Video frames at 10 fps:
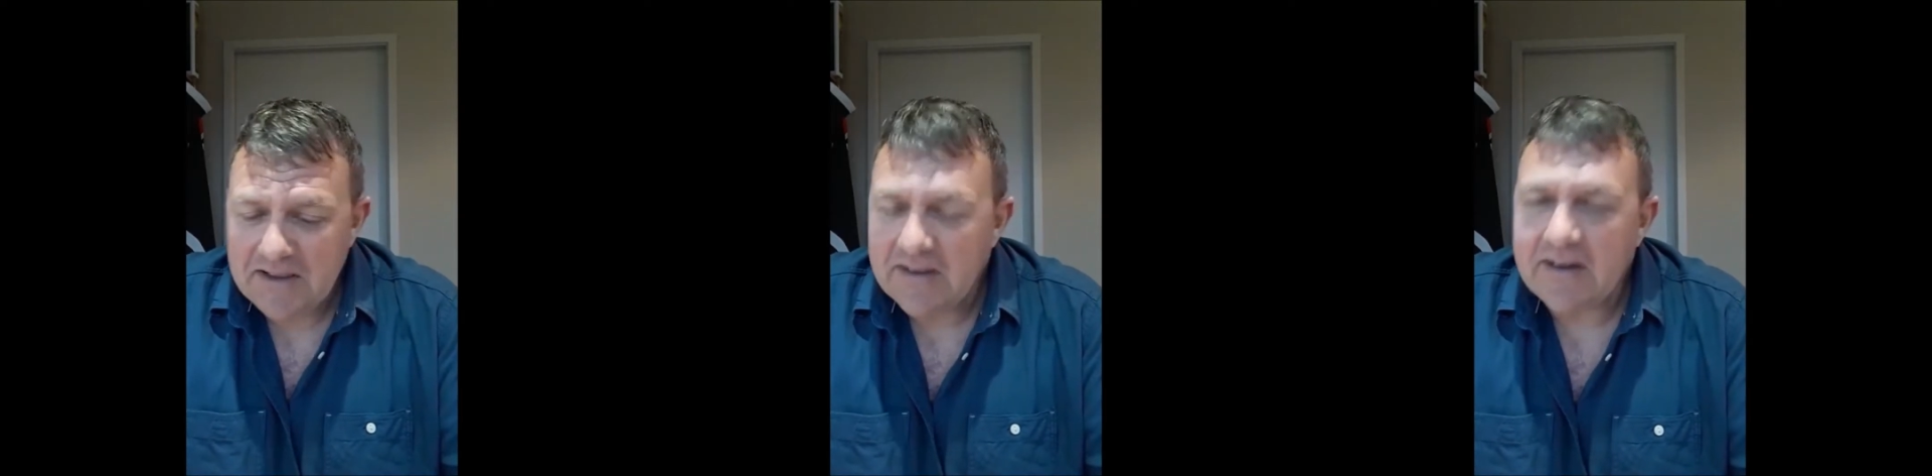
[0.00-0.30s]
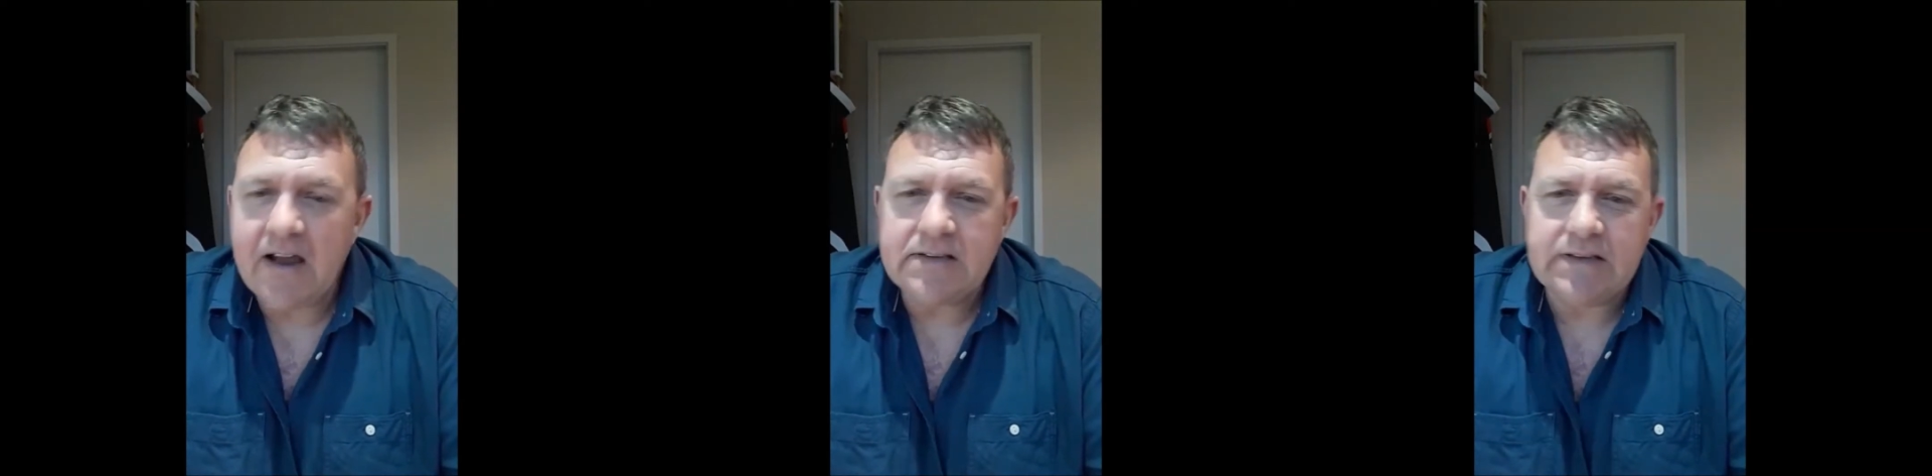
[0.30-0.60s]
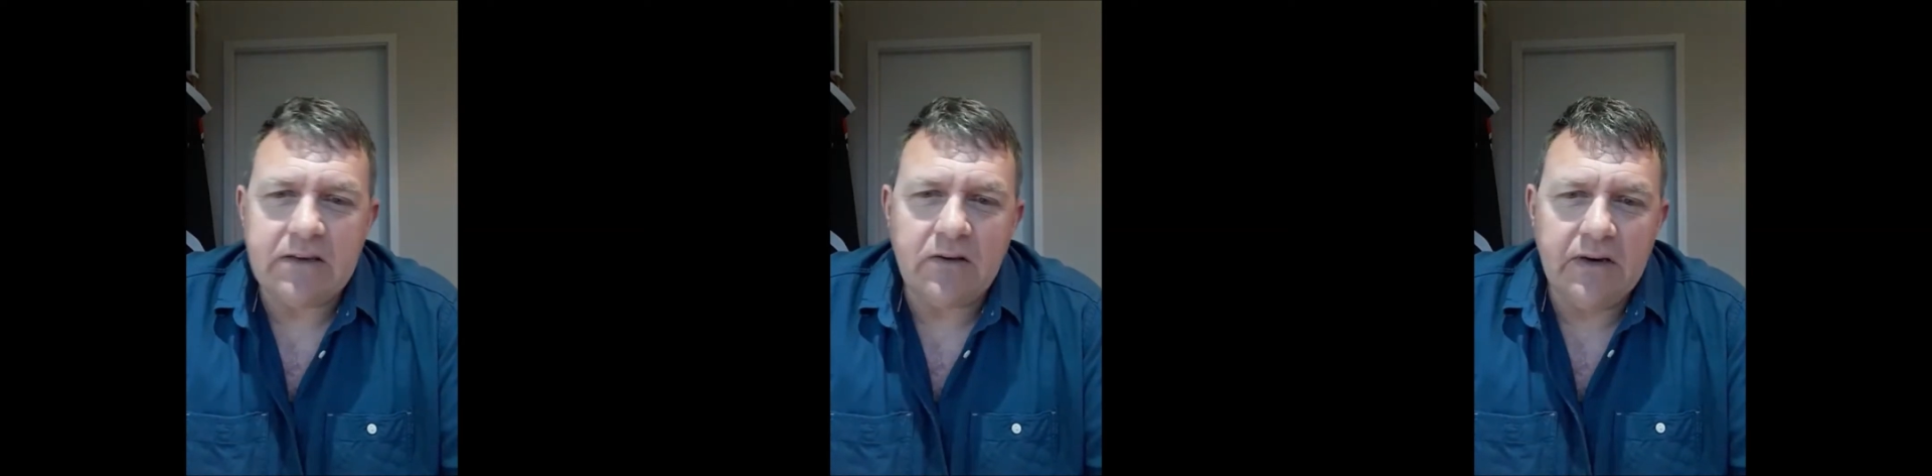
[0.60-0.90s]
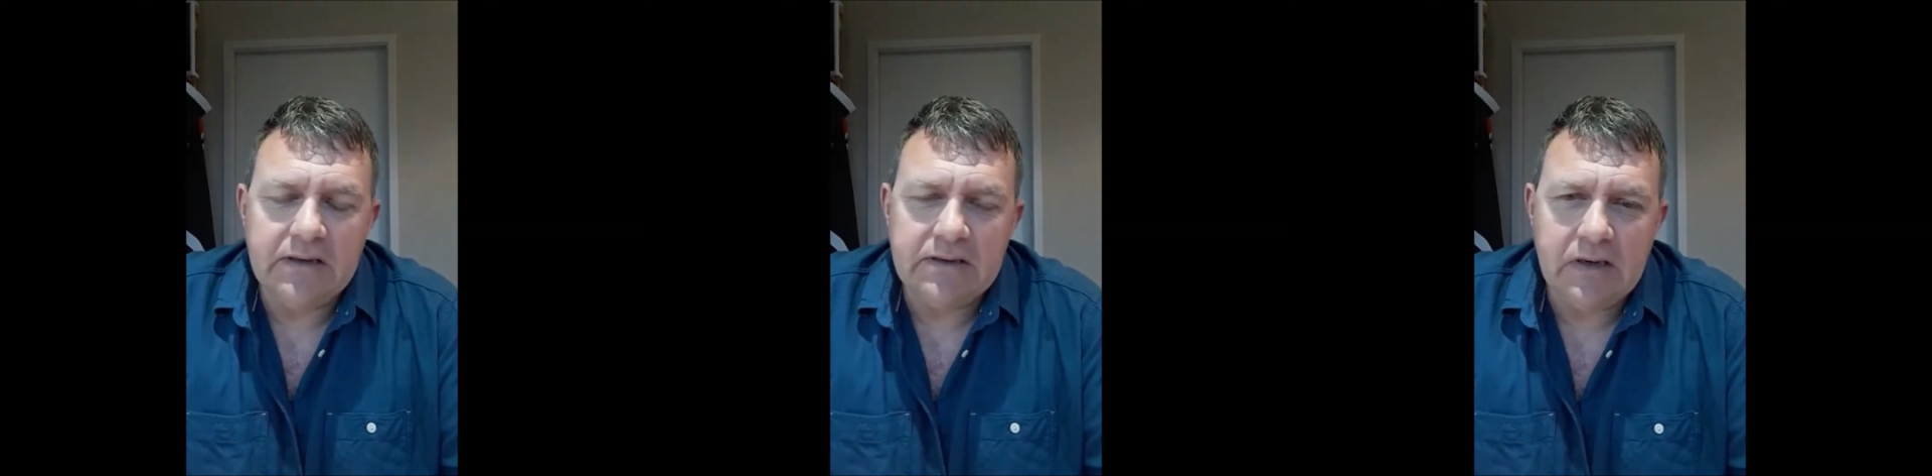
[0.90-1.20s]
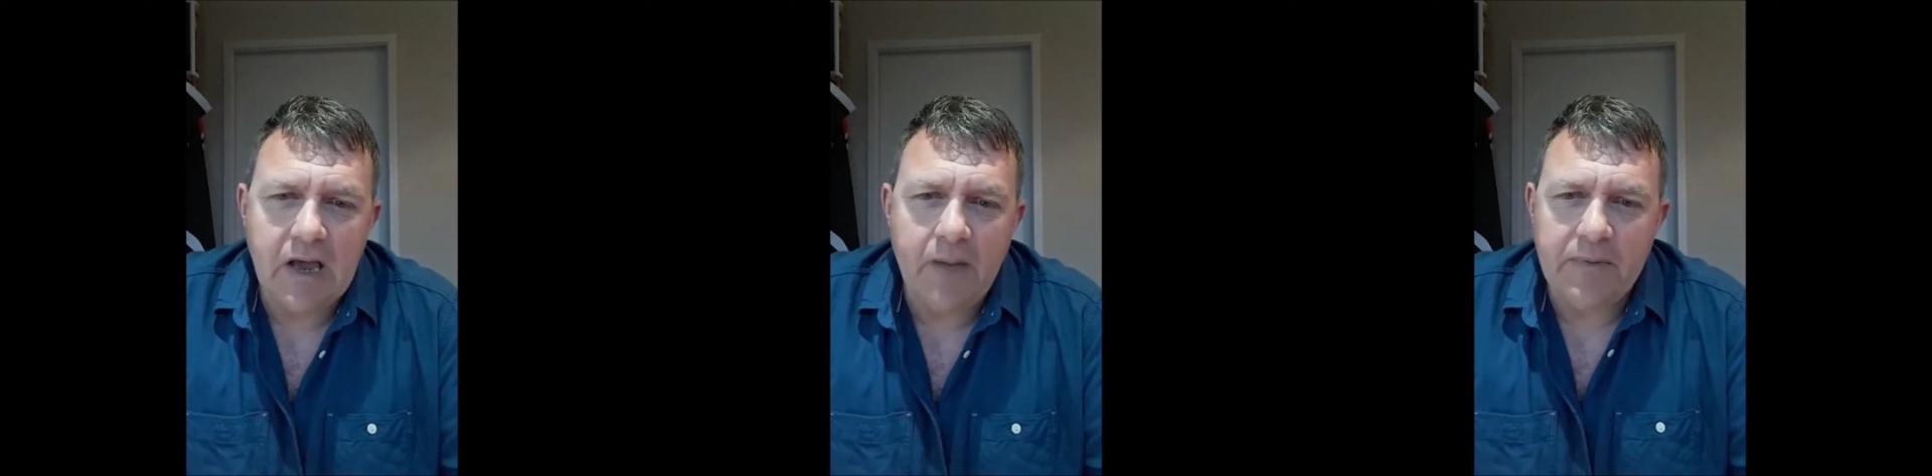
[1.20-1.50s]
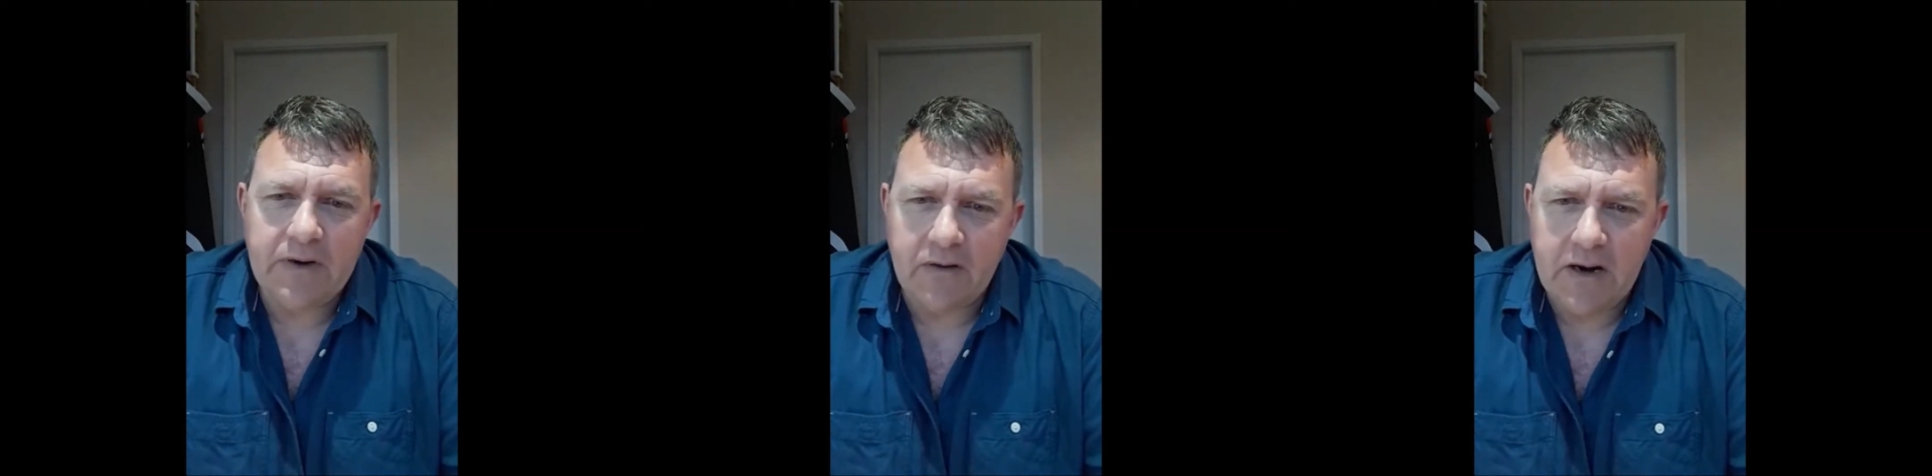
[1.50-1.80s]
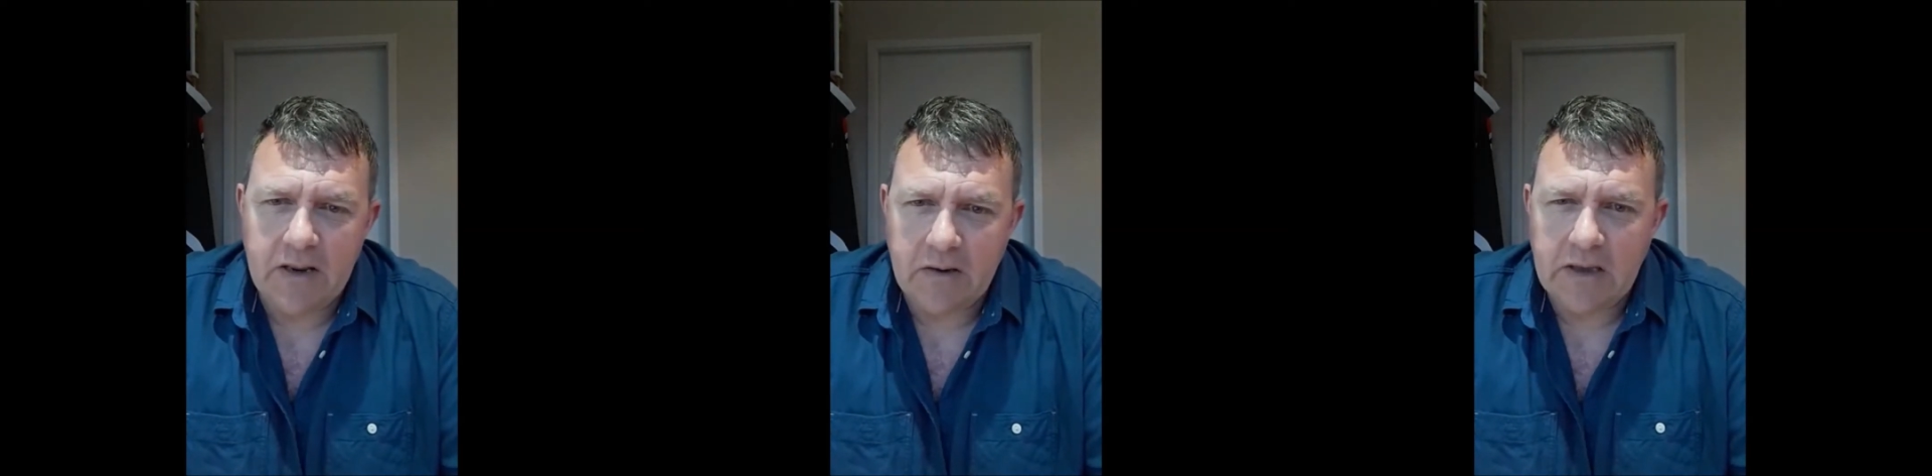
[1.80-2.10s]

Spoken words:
Then guys, get your LinkedIn up and running.